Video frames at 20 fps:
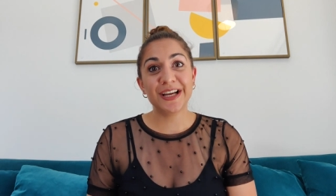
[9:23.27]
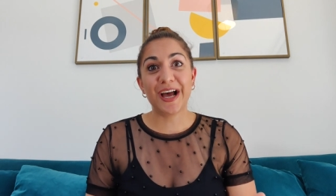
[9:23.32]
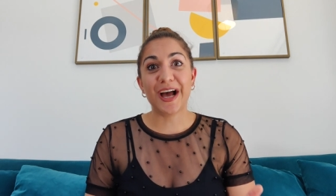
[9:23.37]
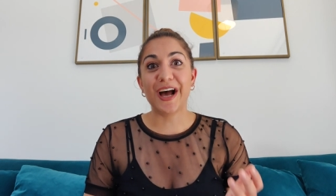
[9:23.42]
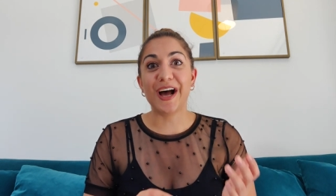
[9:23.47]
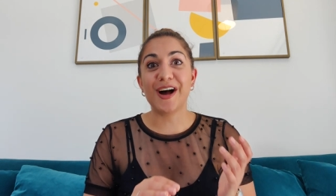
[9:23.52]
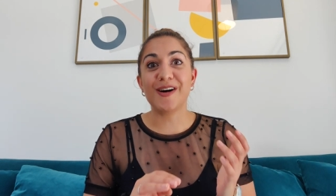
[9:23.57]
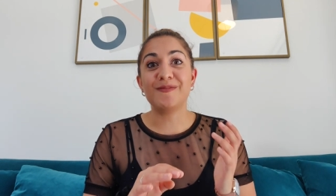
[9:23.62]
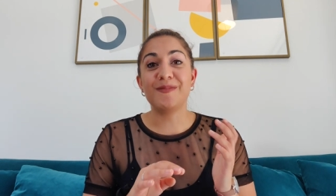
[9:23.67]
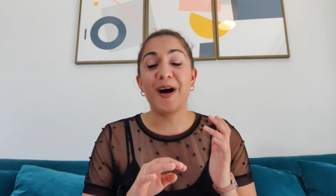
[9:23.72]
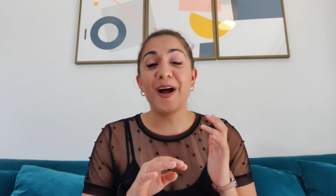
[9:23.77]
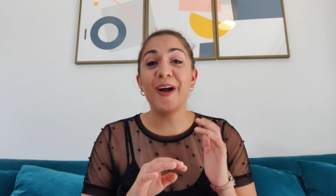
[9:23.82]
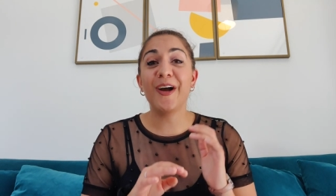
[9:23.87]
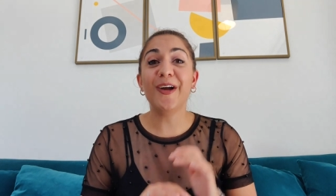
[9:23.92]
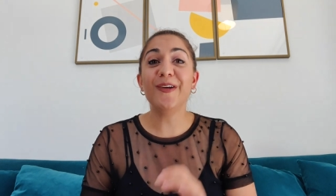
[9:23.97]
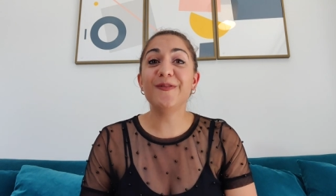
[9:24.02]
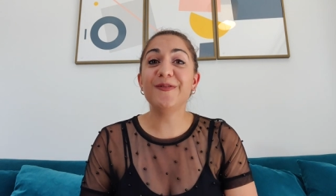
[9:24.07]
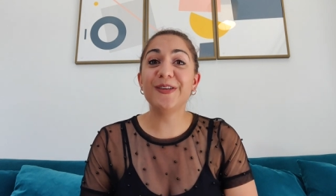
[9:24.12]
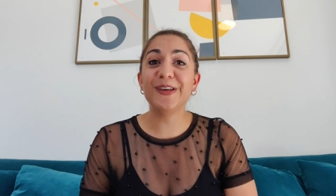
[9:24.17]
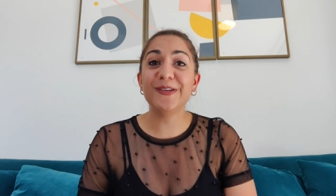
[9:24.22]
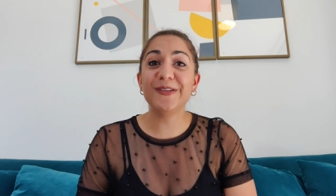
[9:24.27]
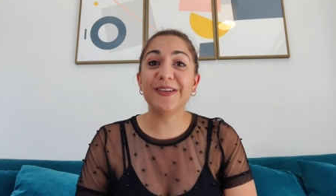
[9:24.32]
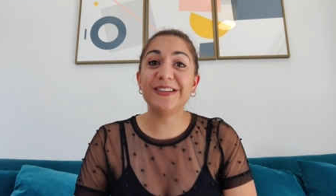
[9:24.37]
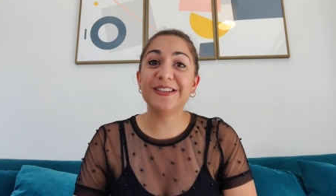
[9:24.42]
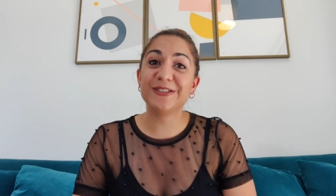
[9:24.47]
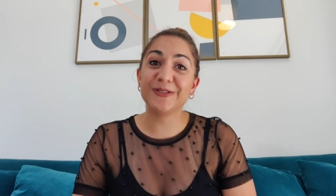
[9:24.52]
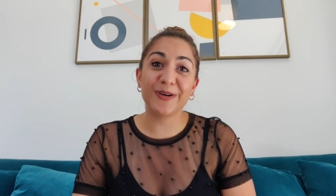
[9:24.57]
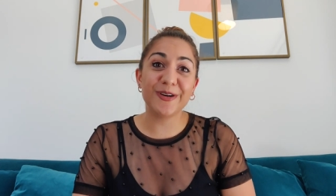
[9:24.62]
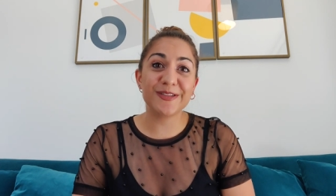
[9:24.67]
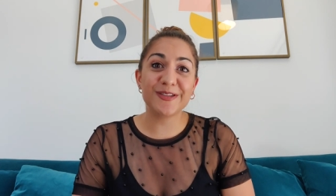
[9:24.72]
Um, I hope you
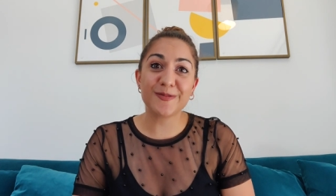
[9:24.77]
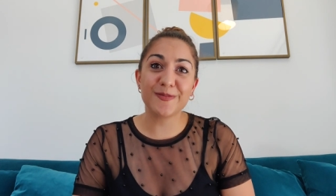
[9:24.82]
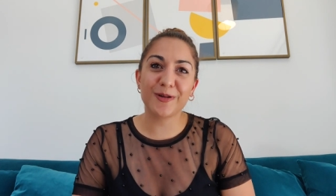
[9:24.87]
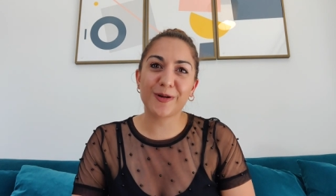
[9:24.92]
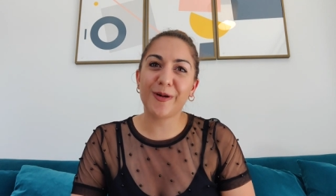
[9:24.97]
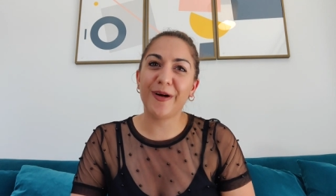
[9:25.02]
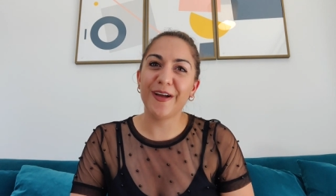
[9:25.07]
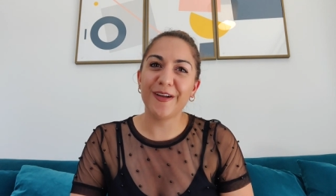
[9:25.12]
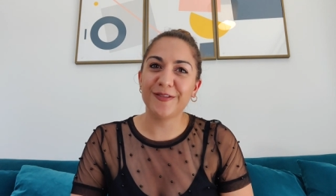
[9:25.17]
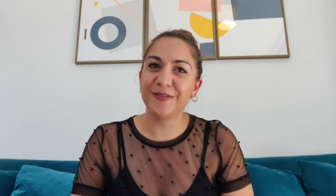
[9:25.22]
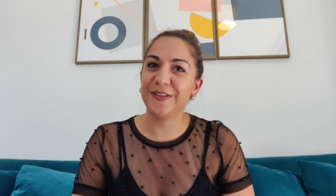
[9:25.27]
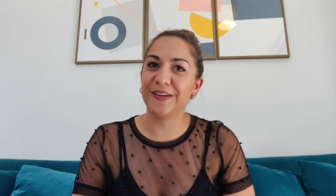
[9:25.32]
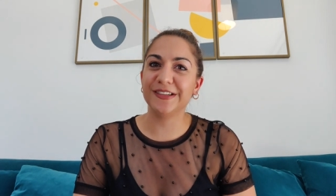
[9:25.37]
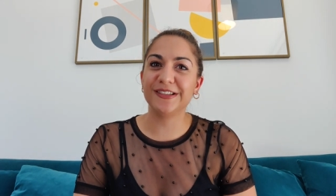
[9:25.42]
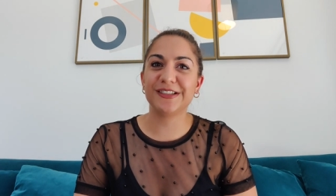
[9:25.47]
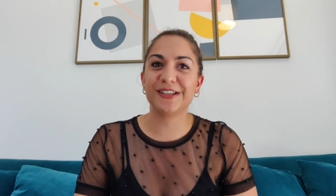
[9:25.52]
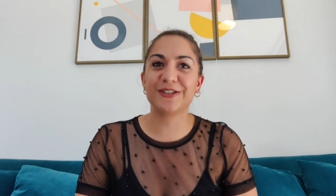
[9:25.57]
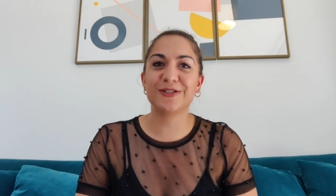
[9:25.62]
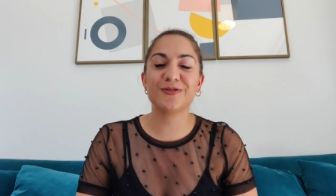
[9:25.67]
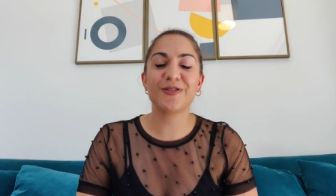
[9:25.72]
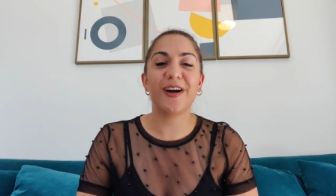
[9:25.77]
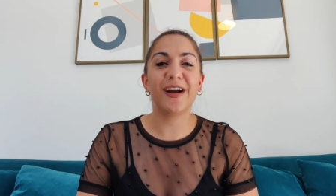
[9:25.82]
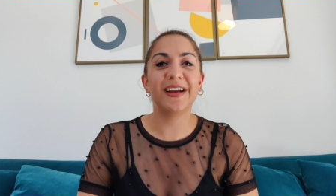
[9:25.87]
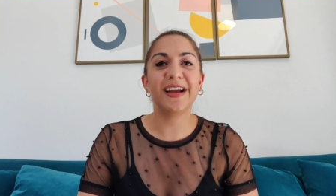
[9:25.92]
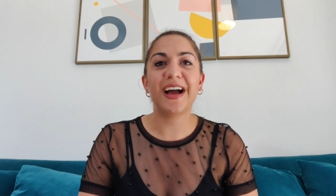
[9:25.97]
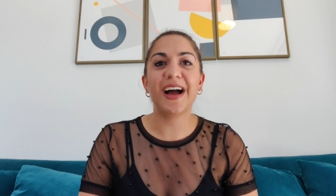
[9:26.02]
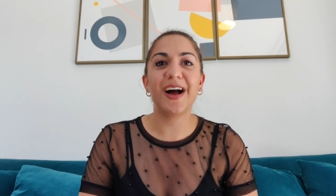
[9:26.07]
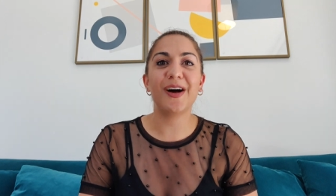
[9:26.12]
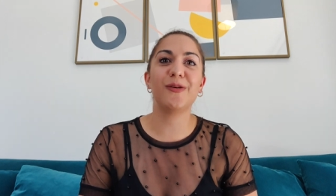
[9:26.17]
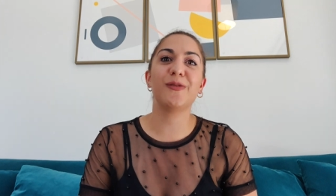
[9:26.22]
enjoyed them. They're quite fun to try
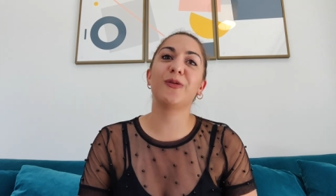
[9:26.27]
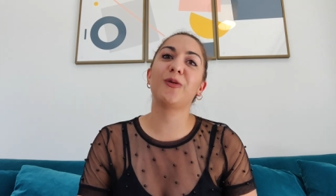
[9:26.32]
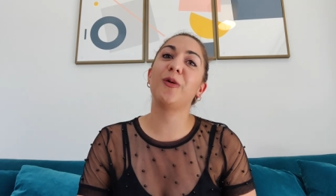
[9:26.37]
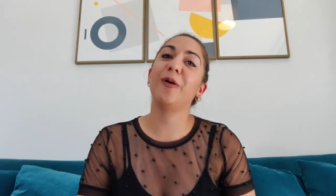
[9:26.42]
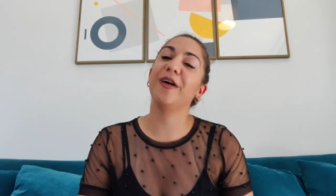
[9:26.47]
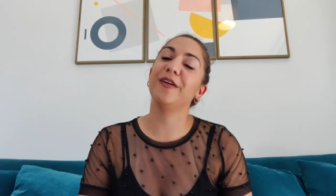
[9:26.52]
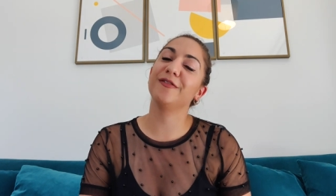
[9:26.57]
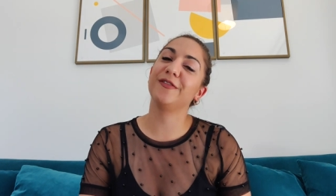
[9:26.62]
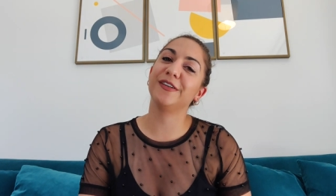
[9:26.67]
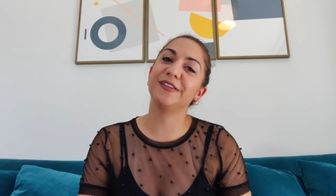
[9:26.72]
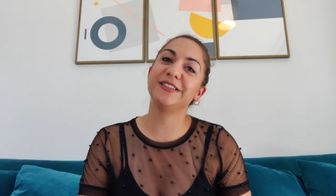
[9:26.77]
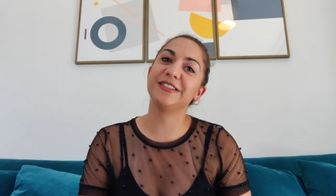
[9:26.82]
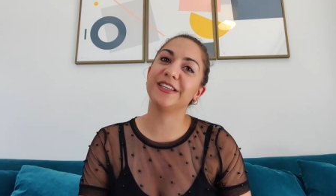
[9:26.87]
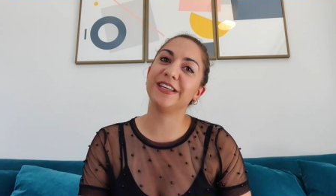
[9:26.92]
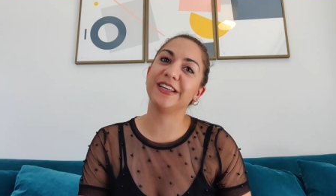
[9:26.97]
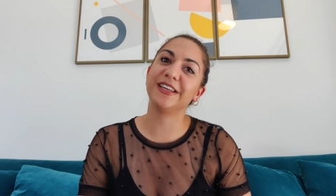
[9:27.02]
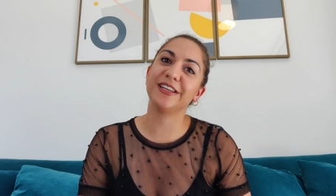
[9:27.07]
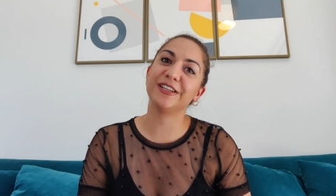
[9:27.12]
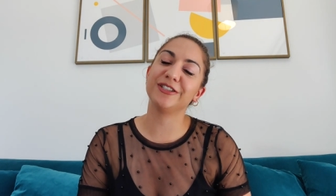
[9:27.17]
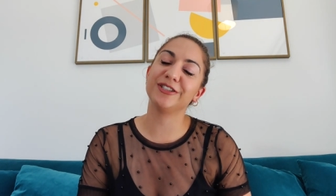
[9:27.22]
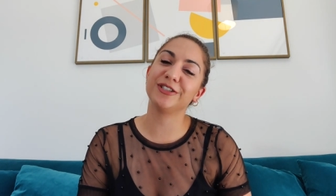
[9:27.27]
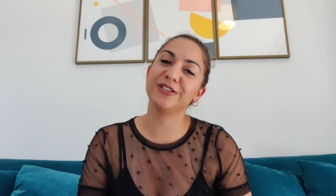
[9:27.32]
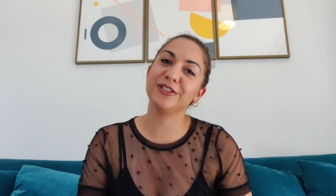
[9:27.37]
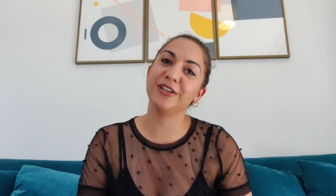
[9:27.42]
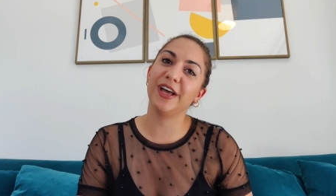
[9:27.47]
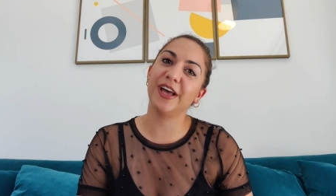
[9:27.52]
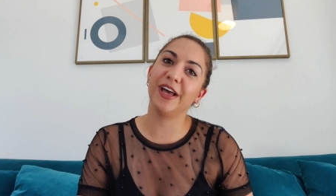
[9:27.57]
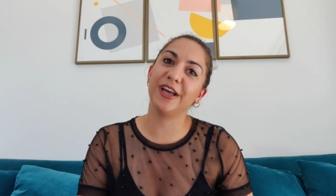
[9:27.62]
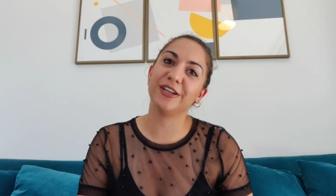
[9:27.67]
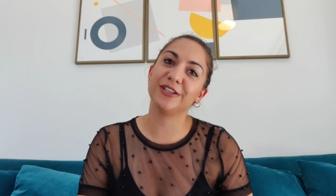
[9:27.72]
out, quite fun to sh
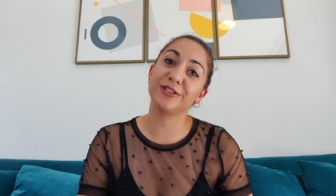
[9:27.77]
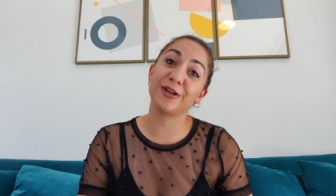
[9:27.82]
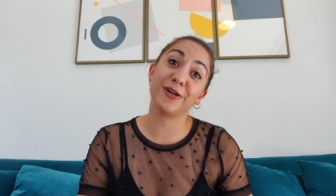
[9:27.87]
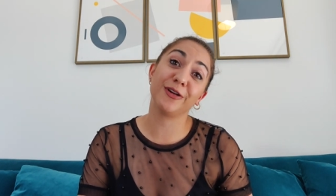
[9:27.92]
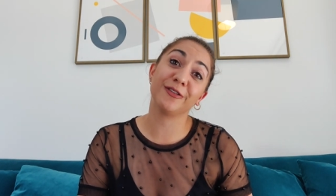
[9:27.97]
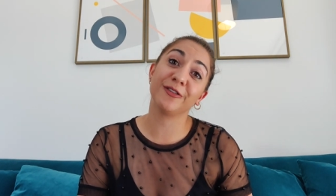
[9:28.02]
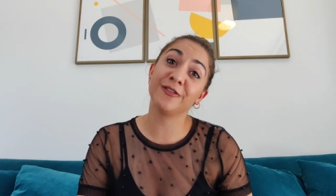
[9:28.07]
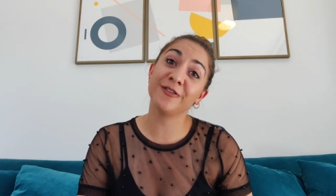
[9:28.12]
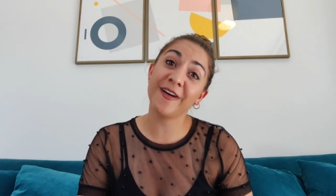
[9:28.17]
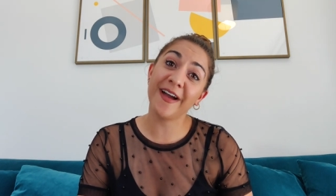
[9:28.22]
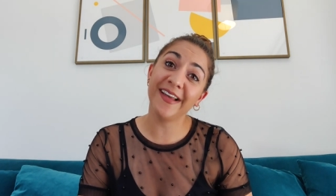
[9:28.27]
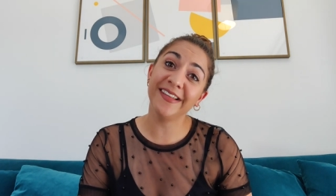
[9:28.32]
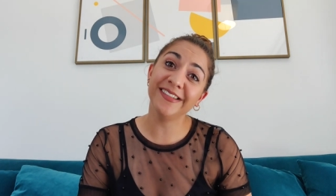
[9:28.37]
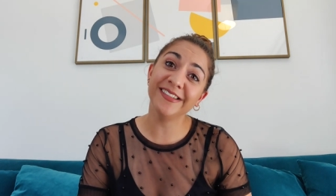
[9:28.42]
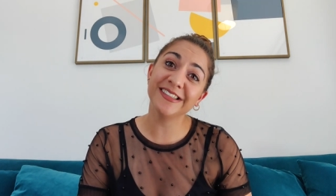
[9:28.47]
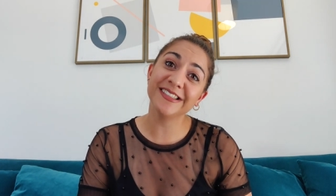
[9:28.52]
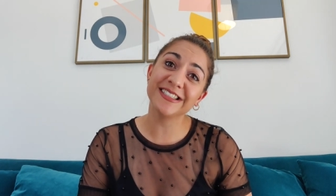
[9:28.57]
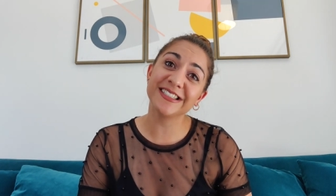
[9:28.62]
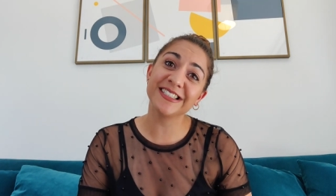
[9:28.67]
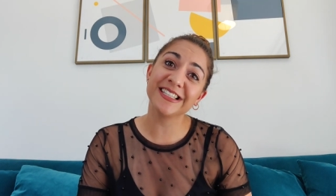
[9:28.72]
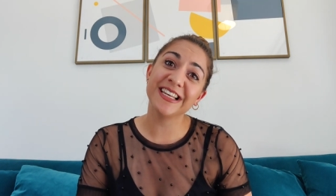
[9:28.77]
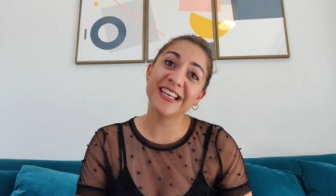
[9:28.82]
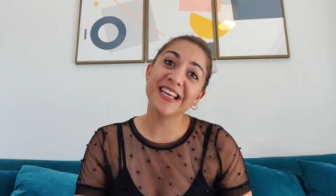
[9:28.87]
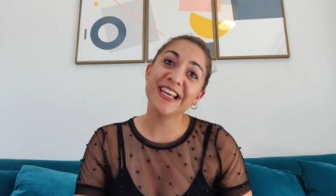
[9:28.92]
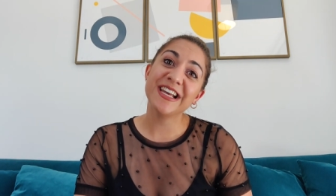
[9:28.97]
uh, show your friends.